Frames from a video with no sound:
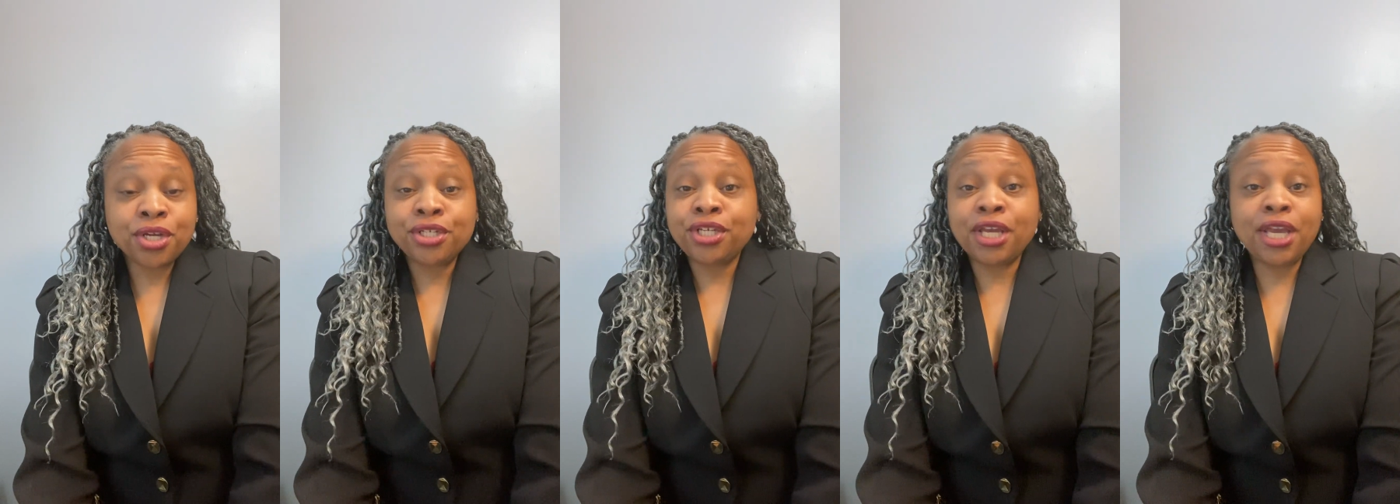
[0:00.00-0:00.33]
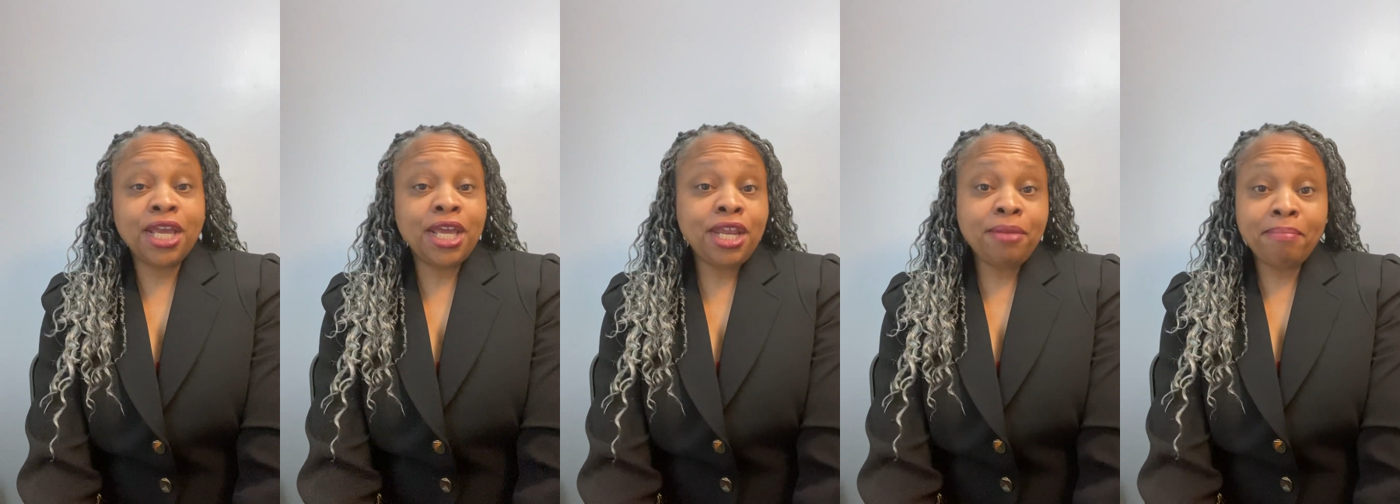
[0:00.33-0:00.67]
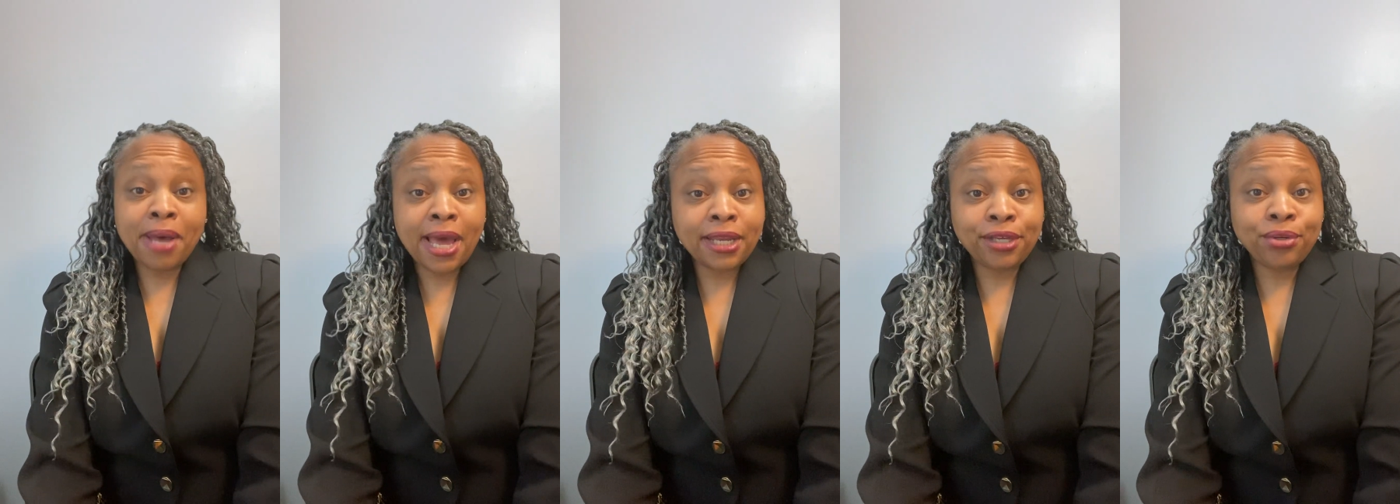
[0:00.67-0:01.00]
to
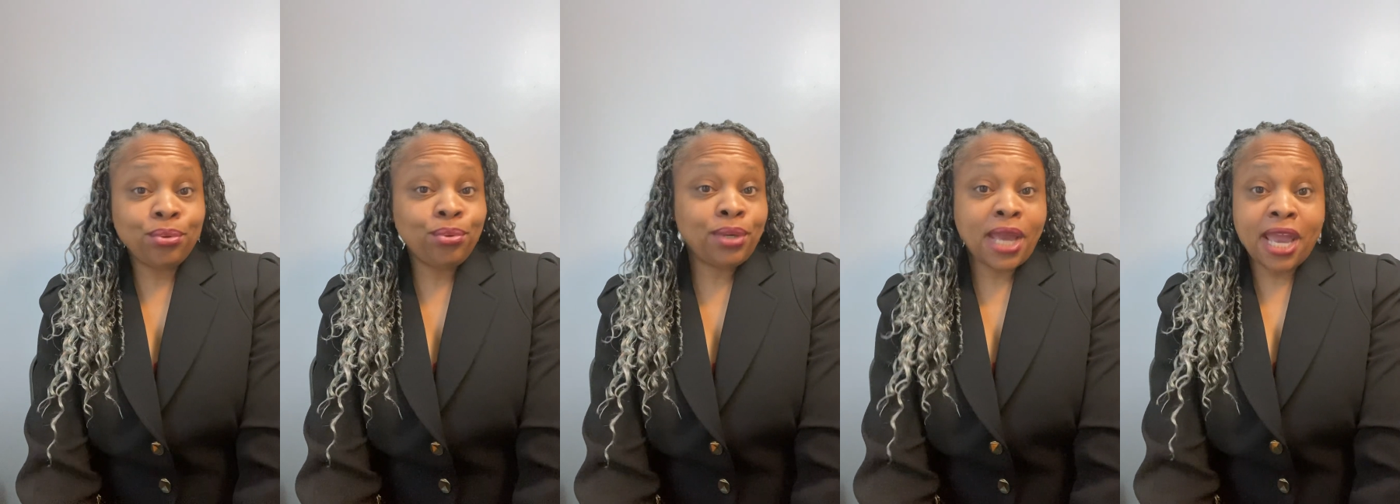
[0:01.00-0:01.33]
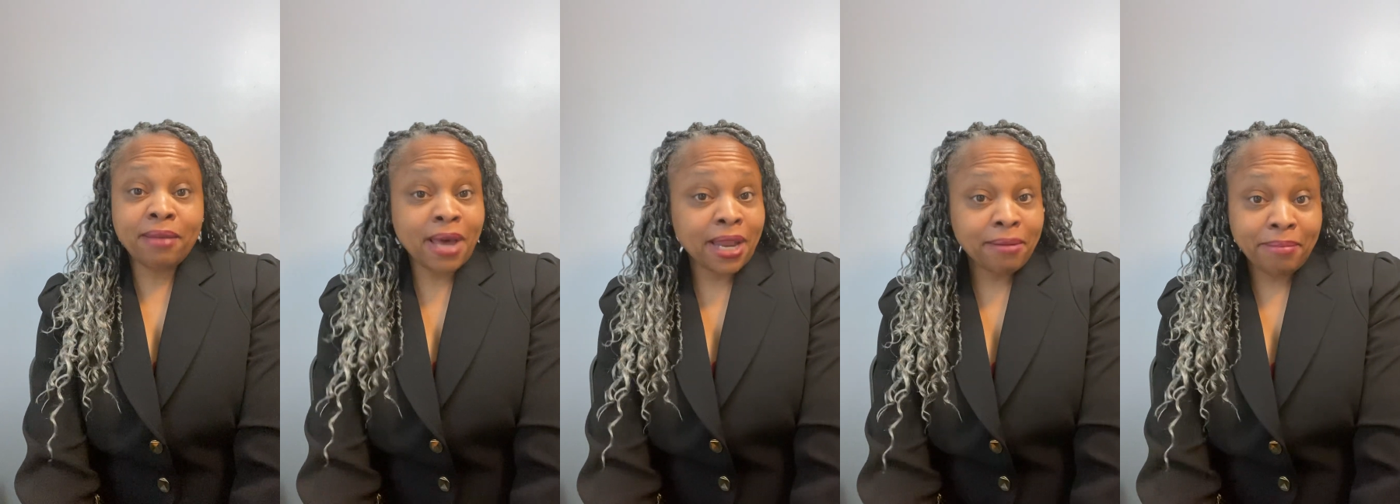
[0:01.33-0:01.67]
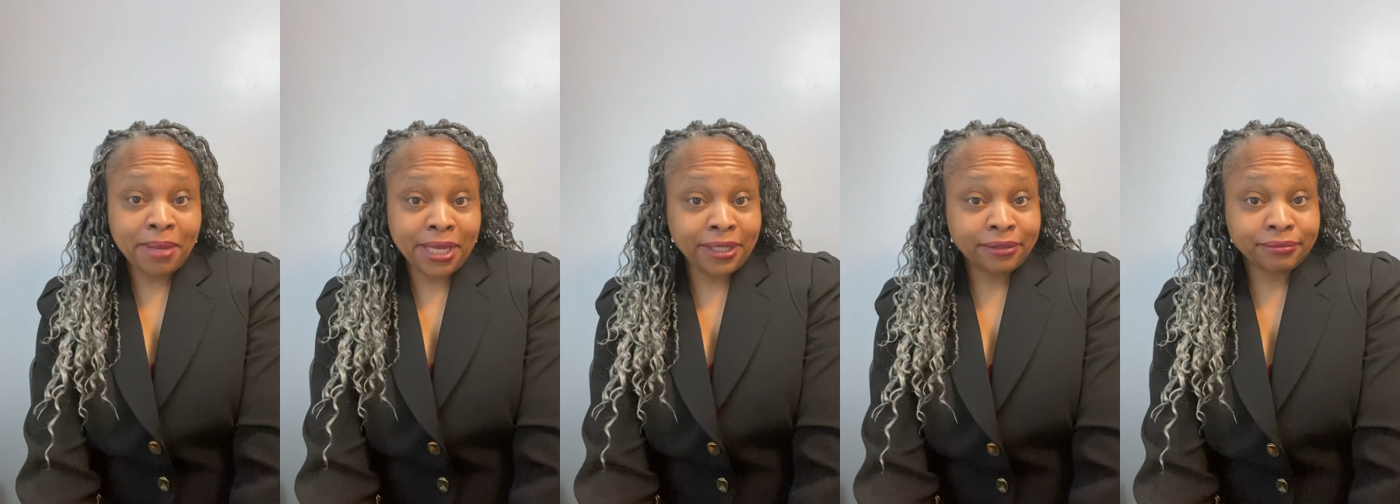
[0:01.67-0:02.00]
anybody who came out of
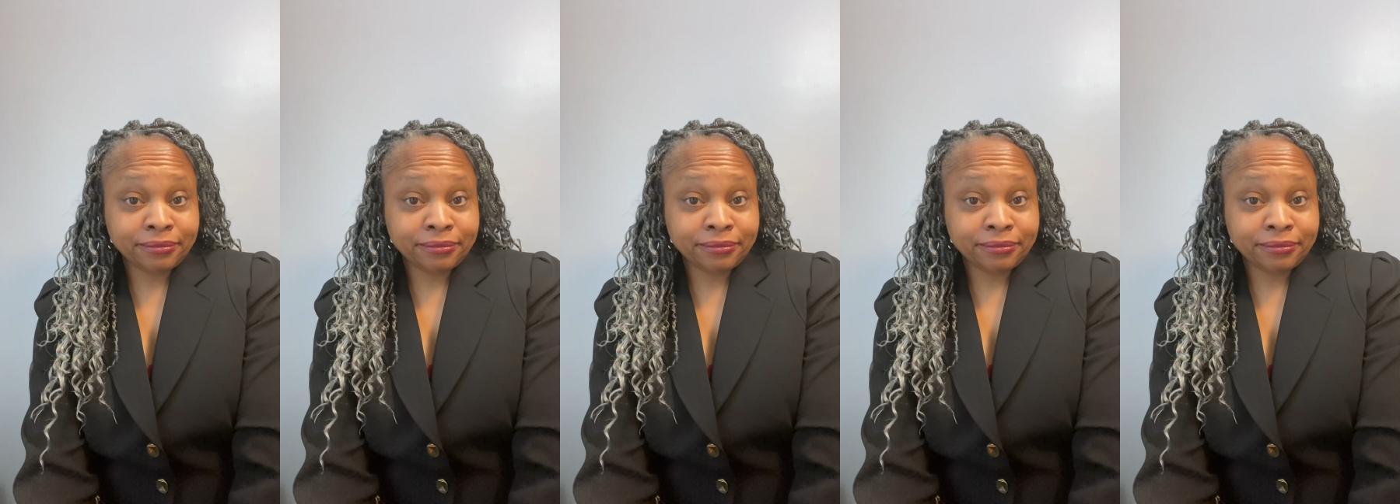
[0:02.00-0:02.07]
me.